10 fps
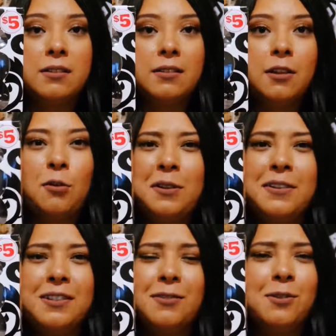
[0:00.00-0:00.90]
not only
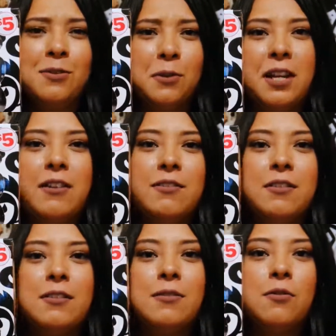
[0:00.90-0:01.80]
because it was some
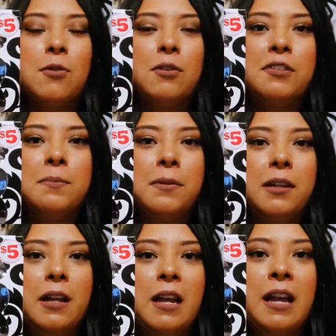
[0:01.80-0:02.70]
clearance of course but